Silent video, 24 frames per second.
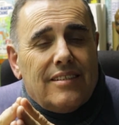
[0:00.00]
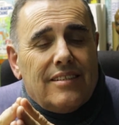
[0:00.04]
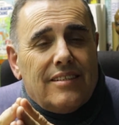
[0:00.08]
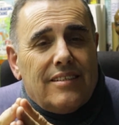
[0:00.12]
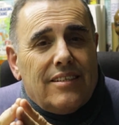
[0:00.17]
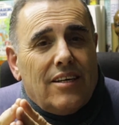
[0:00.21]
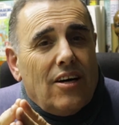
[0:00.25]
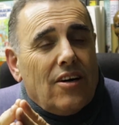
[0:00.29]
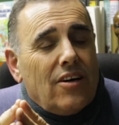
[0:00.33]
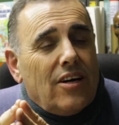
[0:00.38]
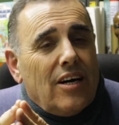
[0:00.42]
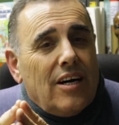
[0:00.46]

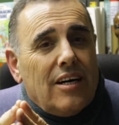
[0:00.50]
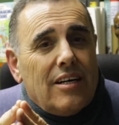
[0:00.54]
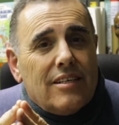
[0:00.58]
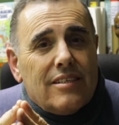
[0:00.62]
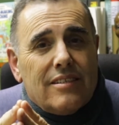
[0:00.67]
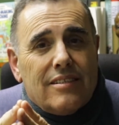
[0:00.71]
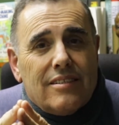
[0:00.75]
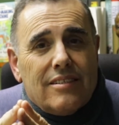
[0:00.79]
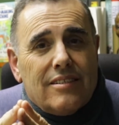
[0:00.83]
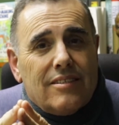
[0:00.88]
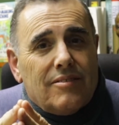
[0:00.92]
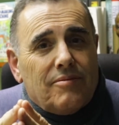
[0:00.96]
No,
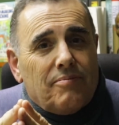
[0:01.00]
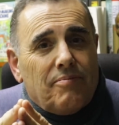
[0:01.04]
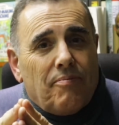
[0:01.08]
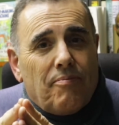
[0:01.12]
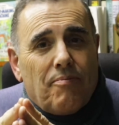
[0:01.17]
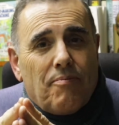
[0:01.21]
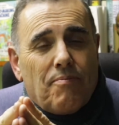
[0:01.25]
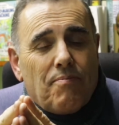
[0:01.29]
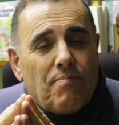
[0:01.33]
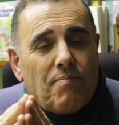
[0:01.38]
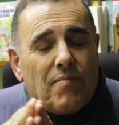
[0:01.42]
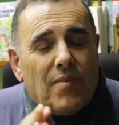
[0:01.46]
guys,
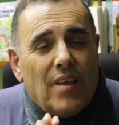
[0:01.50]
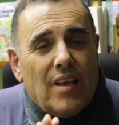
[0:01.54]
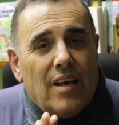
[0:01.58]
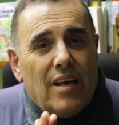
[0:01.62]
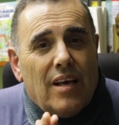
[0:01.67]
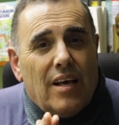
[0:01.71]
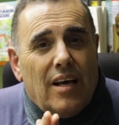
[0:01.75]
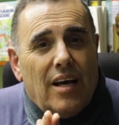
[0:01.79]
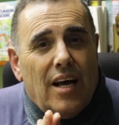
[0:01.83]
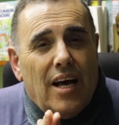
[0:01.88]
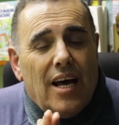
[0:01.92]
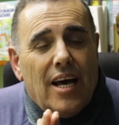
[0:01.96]

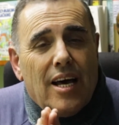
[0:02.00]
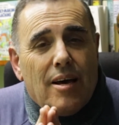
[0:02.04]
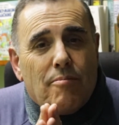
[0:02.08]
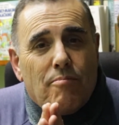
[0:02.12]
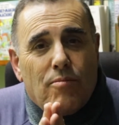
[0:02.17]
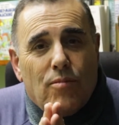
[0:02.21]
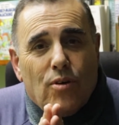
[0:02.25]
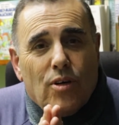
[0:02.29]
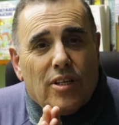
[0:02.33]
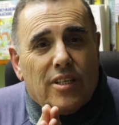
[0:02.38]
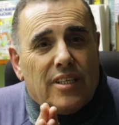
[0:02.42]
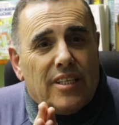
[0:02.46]
I am
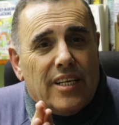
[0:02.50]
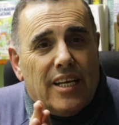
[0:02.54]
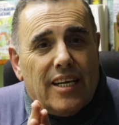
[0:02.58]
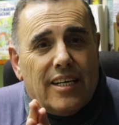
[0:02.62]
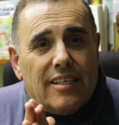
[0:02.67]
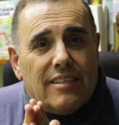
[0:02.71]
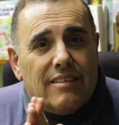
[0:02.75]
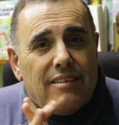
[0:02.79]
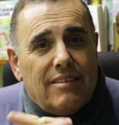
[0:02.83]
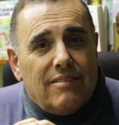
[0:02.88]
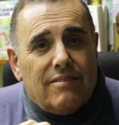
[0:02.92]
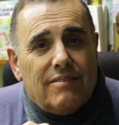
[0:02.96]
not
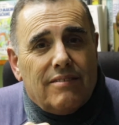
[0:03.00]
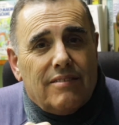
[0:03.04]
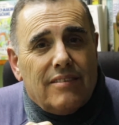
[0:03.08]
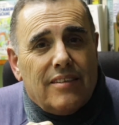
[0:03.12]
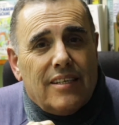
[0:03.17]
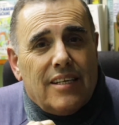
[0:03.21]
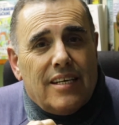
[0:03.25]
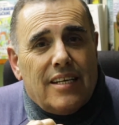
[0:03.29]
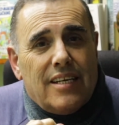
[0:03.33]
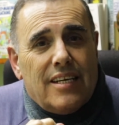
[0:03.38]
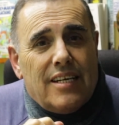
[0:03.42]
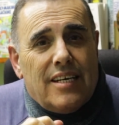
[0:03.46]
negative.
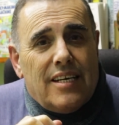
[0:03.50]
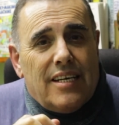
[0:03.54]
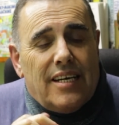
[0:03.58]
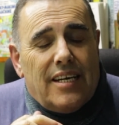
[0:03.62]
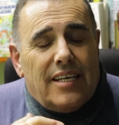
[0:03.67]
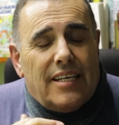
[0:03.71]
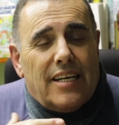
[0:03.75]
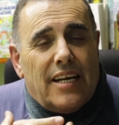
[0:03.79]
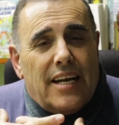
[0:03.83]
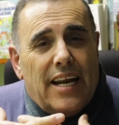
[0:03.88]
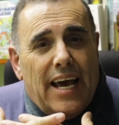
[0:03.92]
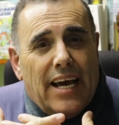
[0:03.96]

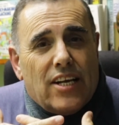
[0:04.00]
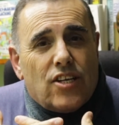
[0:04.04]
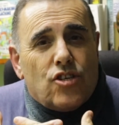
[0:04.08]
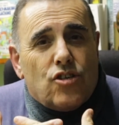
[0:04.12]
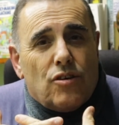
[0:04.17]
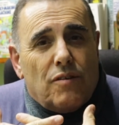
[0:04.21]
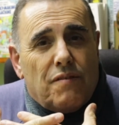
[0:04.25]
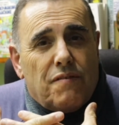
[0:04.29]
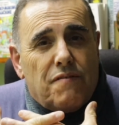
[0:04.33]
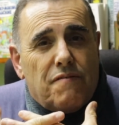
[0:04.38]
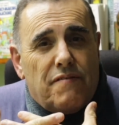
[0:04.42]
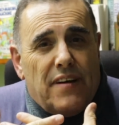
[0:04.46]
In an
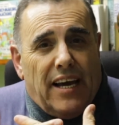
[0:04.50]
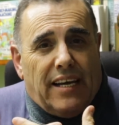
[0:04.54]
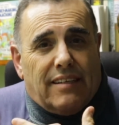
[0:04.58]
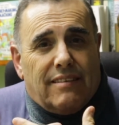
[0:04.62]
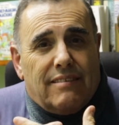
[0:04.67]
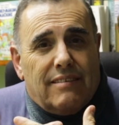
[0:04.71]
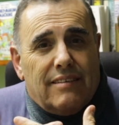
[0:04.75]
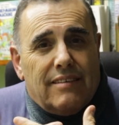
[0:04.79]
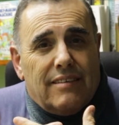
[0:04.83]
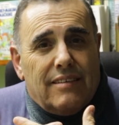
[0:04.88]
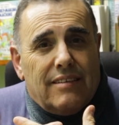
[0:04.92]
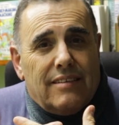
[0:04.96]
actual
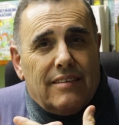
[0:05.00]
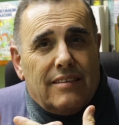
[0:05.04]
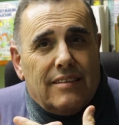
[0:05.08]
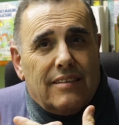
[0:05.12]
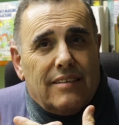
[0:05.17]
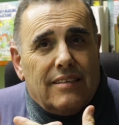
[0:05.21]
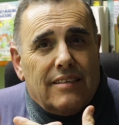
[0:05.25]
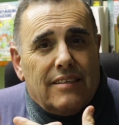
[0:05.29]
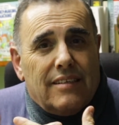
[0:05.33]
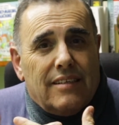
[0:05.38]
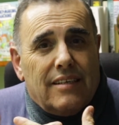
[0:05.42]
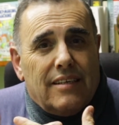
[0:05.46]
fact,
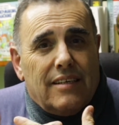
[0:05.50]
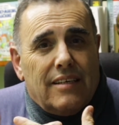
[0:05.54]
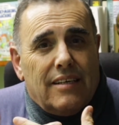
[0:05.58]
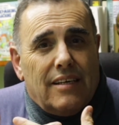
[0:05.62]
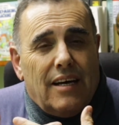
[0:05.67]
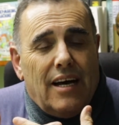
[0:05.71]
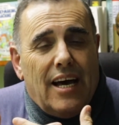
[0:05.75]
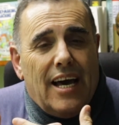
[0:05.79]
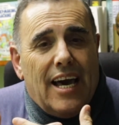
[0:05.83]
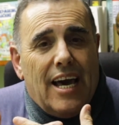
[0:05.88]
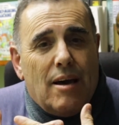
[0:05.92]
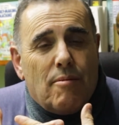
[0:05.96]

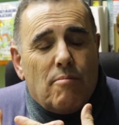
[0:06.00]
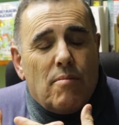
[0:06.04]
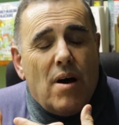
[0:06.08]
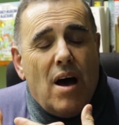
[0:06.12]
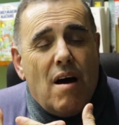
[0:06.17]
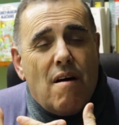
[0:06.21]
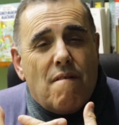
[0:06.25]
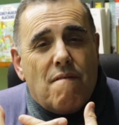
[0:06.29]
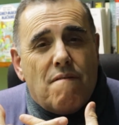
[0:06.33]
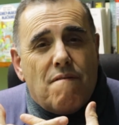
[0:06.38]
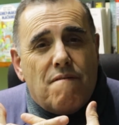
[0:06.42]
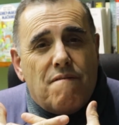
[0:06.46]
I am
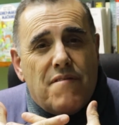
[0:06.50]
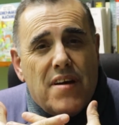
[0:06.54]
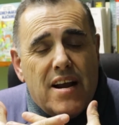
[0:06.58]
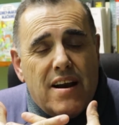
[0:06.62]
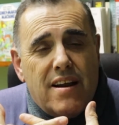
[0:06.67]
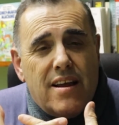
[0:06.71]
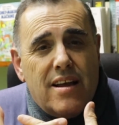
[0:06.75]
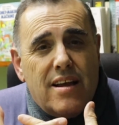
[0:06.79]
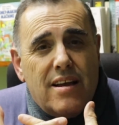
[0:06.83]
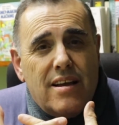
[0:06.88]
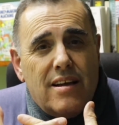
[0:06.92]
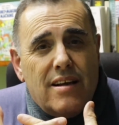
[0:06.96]
a
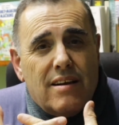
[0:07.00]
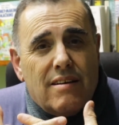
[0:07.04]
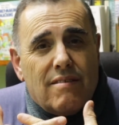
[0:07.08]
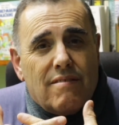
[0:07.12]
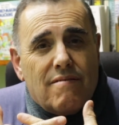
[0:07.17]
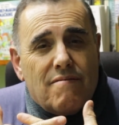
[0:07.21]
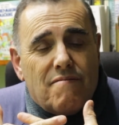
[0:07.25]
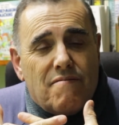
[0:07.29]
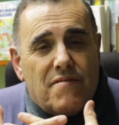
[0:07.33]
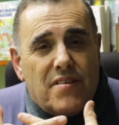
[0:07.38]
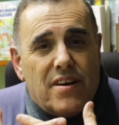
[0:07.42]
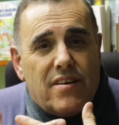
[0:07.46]
very,
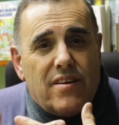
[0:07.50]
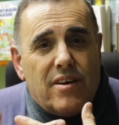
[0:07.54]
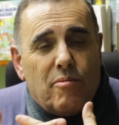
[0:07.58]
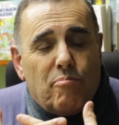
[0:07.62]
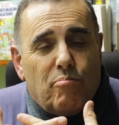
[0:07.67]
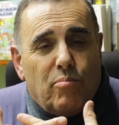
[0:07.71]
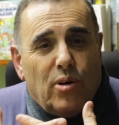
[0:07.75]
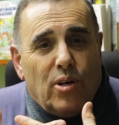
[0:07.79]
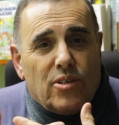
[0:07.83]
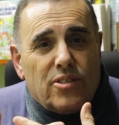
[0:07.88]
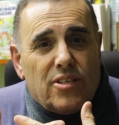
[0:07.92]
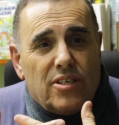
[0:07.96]
very
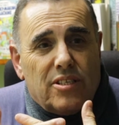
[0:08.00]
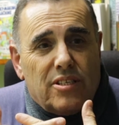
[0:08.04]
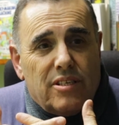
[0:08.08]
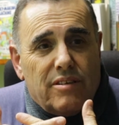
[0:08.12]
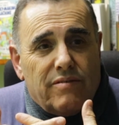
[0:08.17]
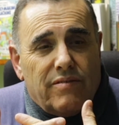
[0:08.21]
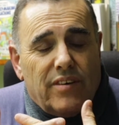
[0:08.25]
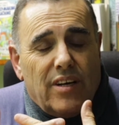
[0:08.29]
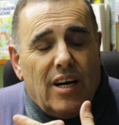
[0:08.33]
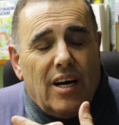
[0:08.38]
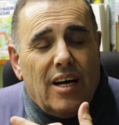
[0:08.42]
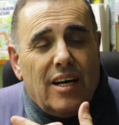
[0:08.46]

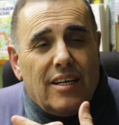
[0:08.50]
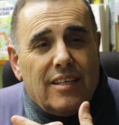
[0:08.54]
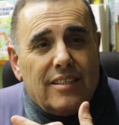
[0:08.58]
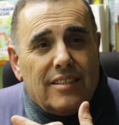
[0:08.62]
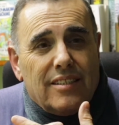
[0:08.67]
positive guy.